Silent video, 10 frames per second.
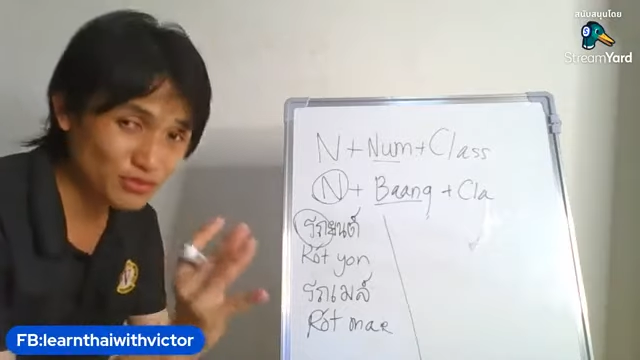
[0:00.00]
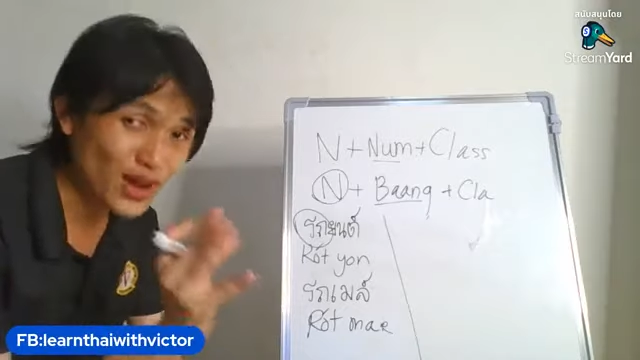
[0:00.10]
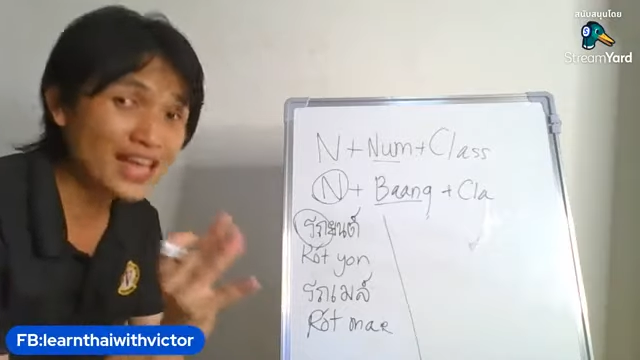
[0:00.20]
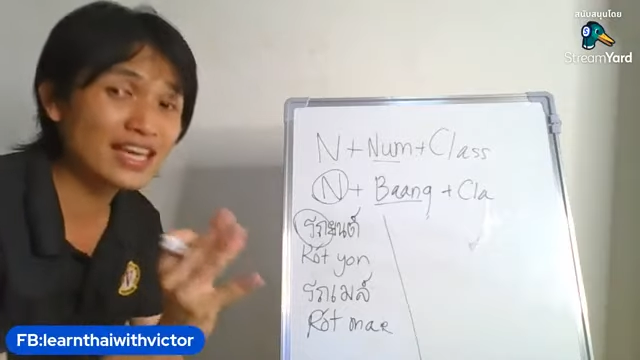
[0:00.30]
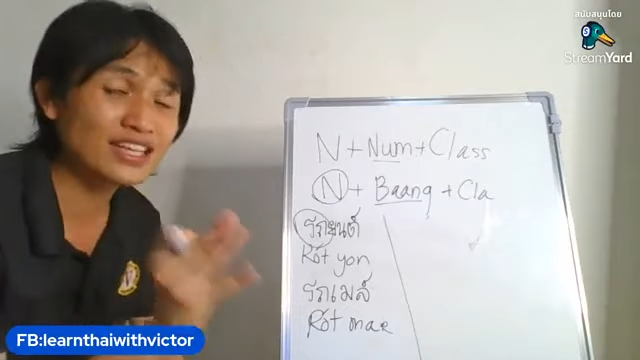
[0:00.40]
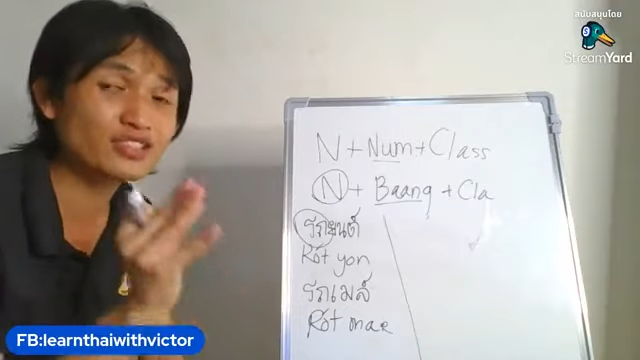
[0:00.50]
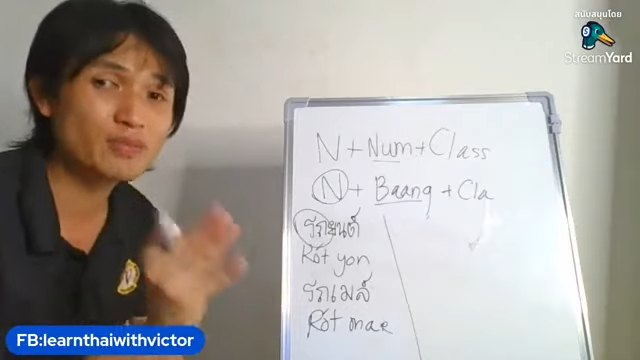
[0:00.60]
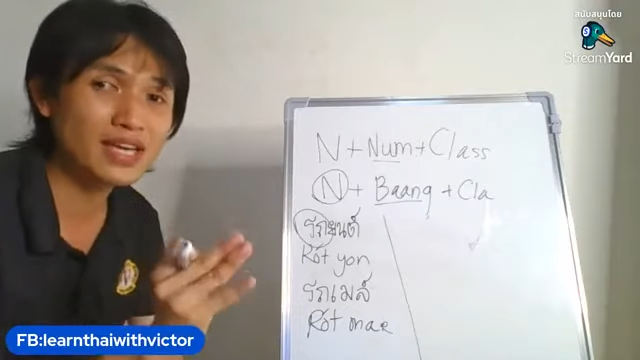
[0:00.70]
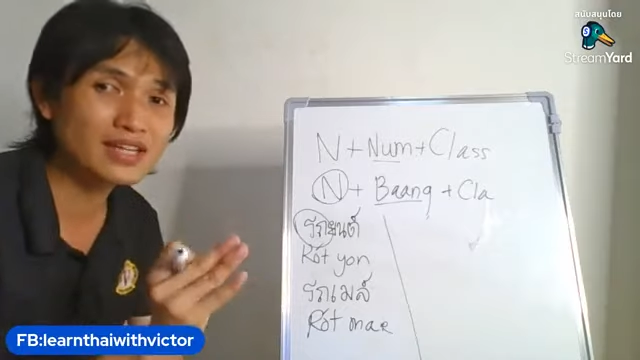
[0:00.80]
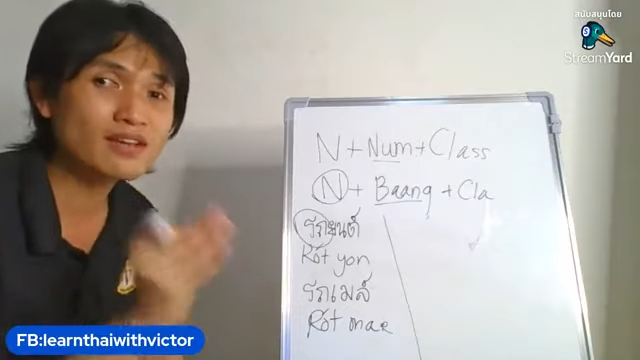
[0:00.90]
Fire is
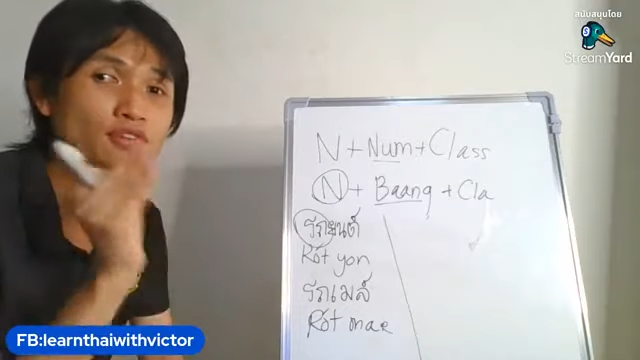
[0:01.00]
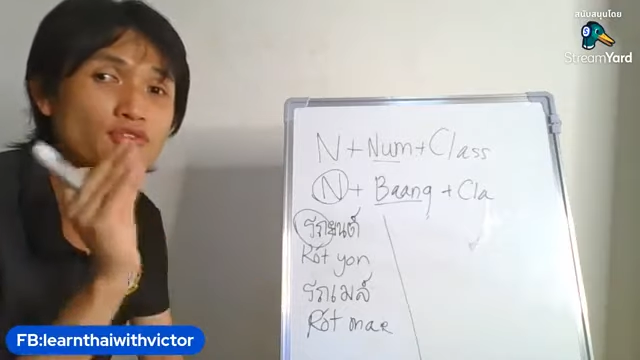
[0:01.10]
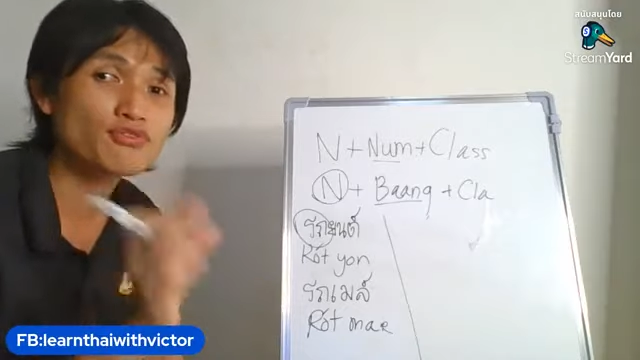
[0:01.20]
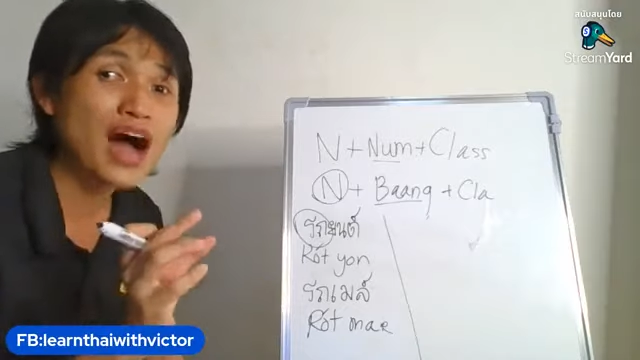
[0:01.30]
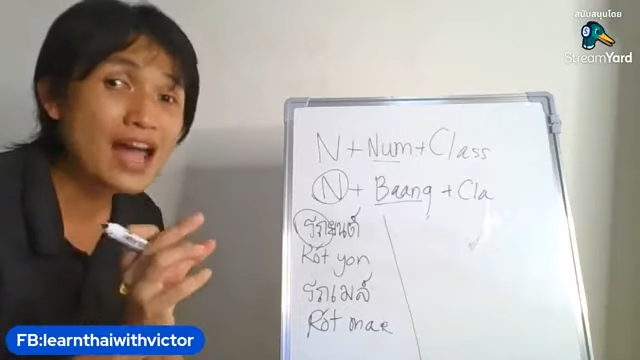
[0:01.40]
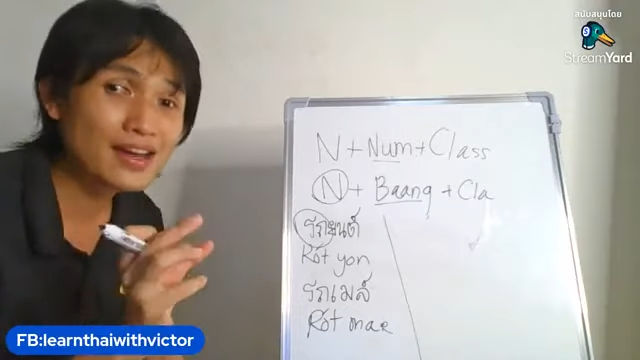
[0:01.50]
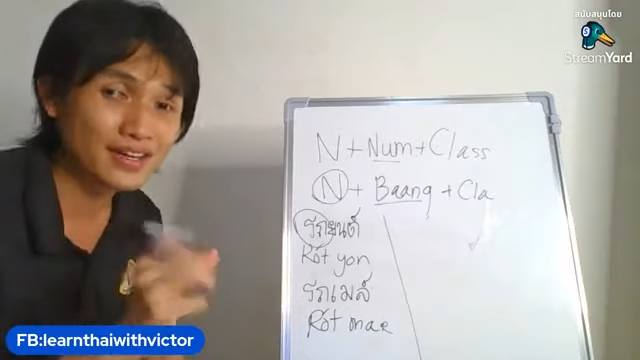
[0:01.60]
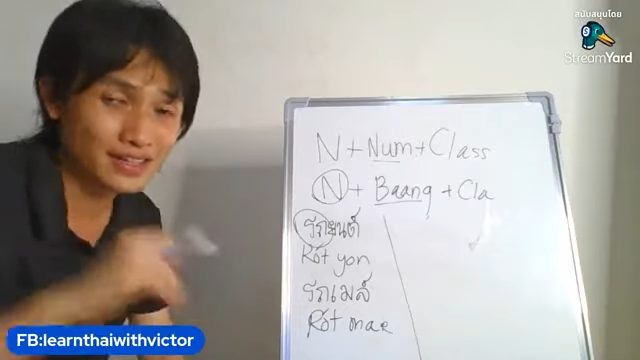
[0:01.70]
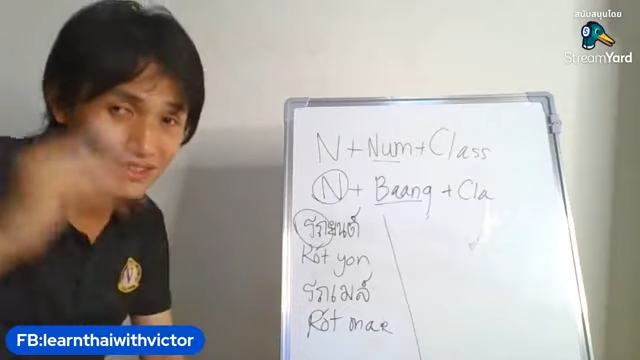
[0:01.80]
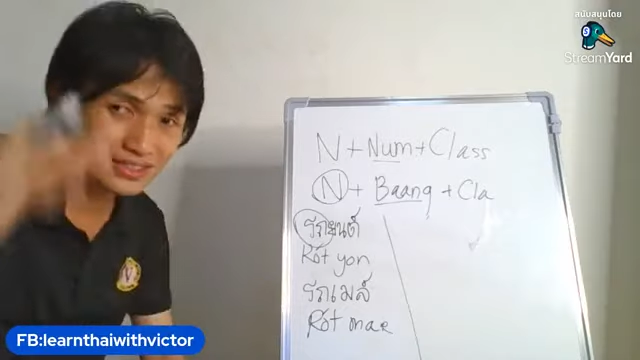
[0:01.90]
mean
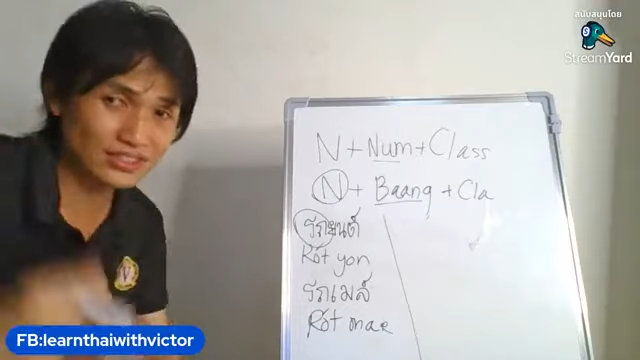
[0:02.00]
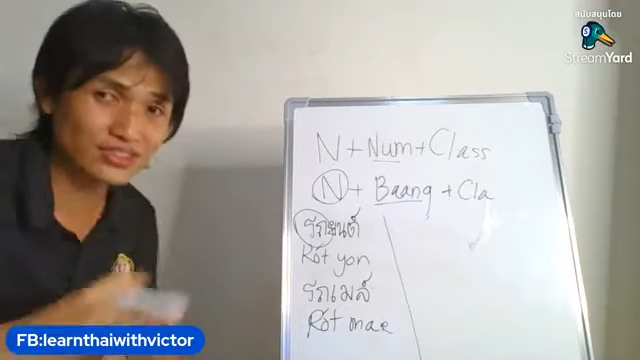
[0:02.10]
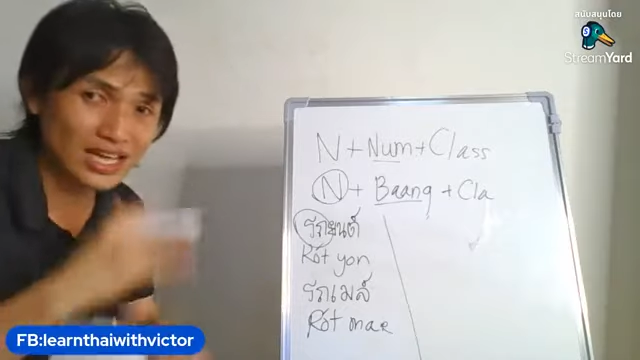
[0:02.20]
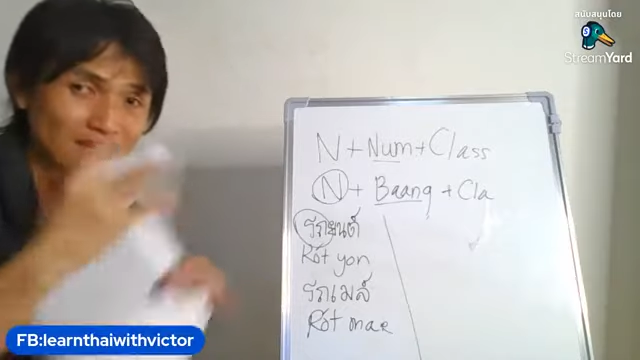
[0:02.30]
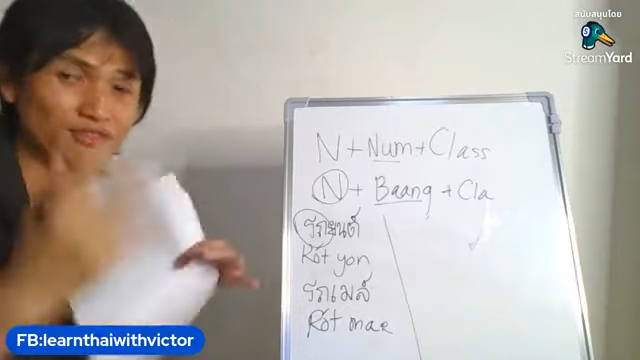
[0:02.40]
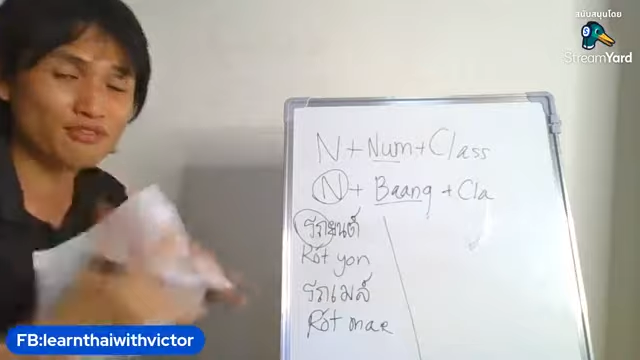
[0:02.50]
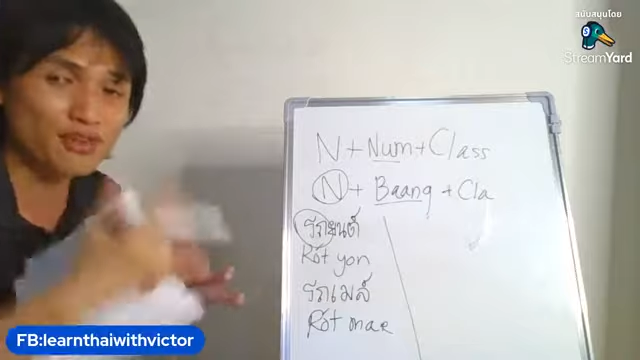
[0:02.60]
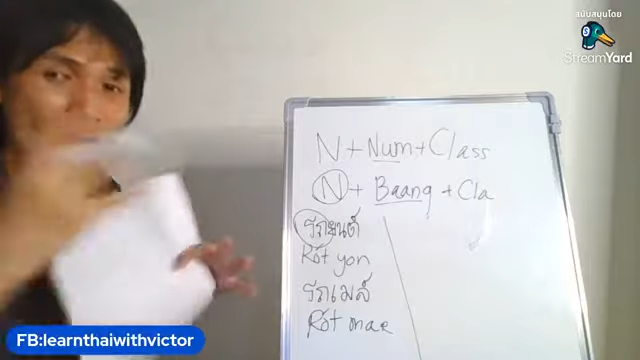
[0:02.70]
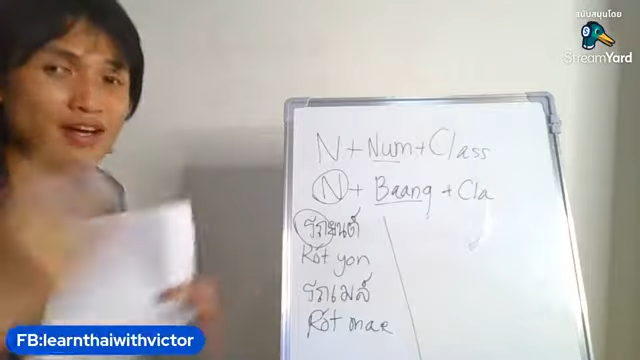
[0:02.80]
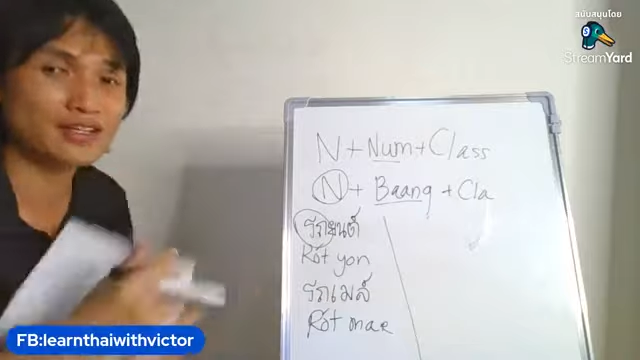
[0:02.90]
fire, just like a
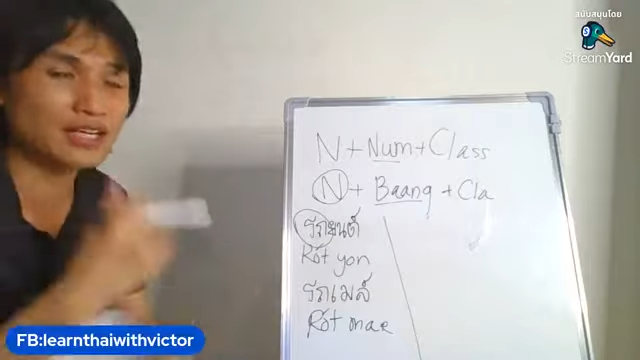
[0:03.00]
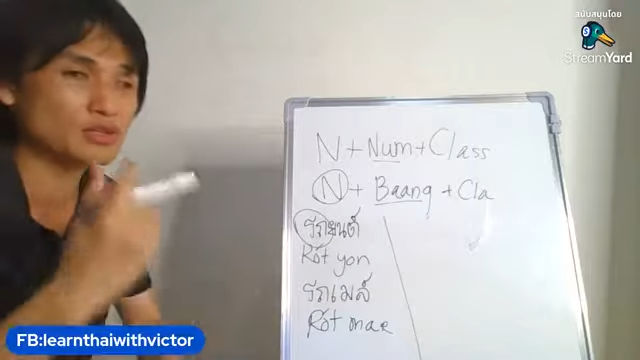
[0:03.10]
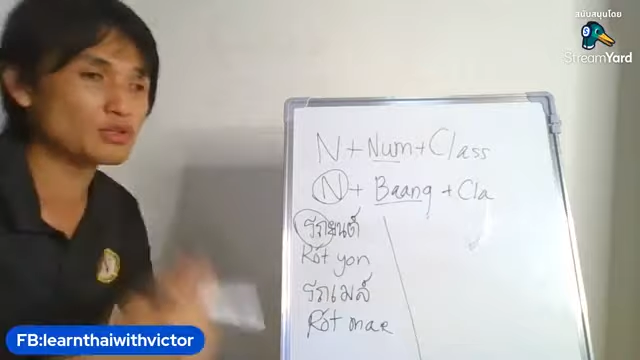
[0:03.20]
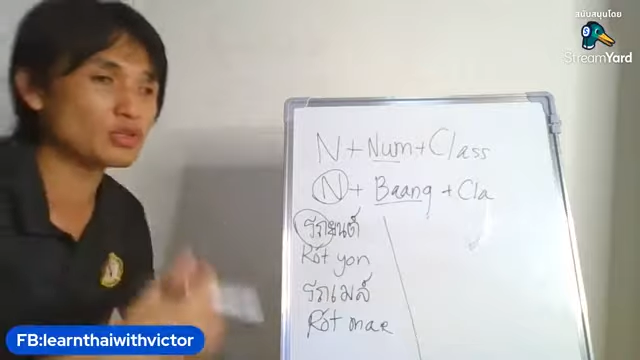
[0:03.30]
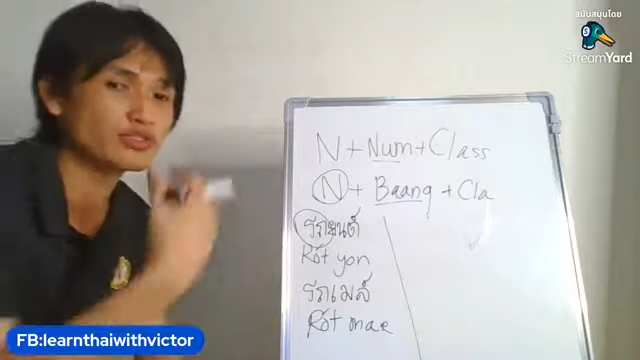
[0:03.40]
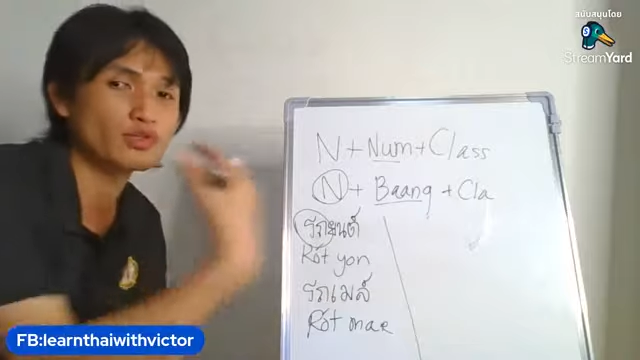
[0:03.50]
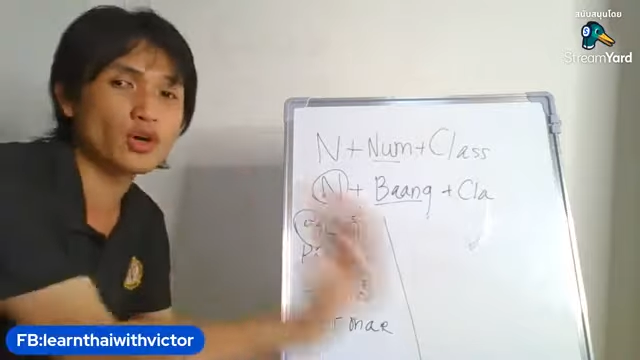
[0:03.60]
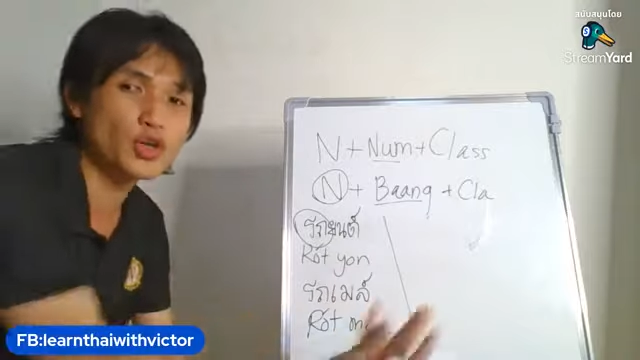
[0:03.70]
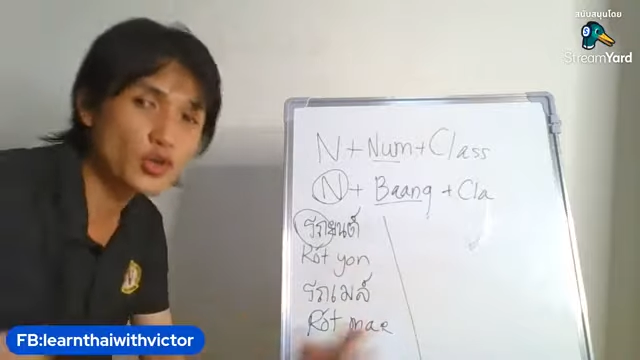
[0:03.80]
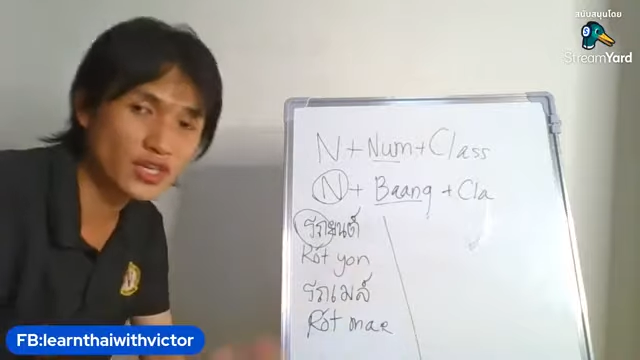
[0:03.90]
fire that you use
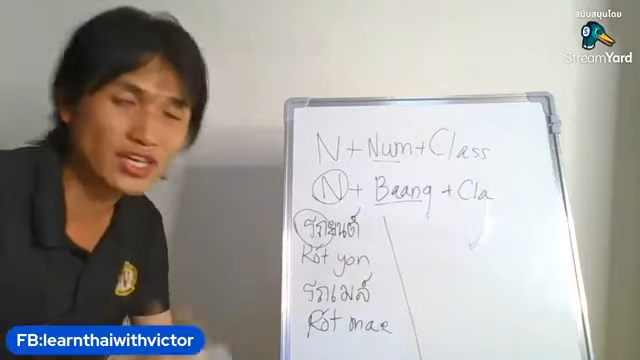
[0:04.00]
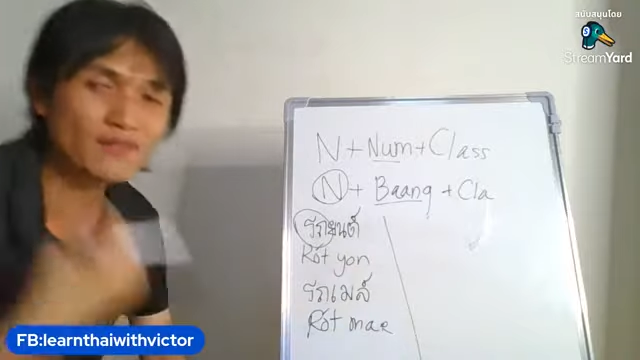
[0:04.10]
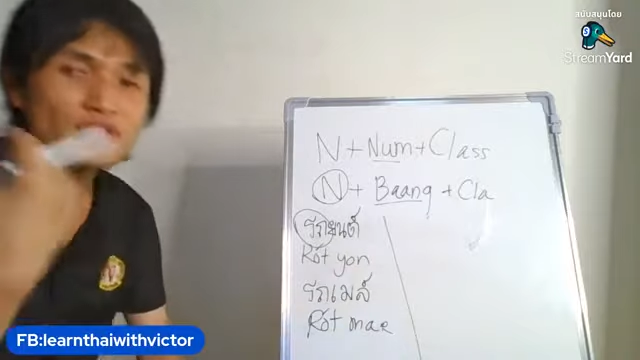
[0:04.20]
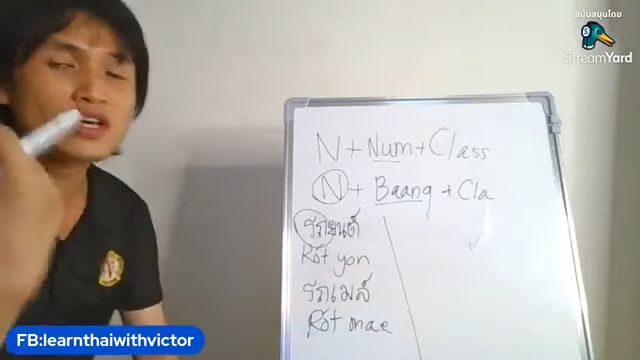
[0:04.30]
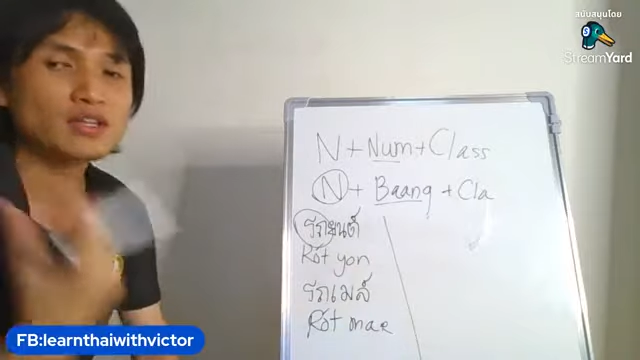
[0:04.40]
for cooking.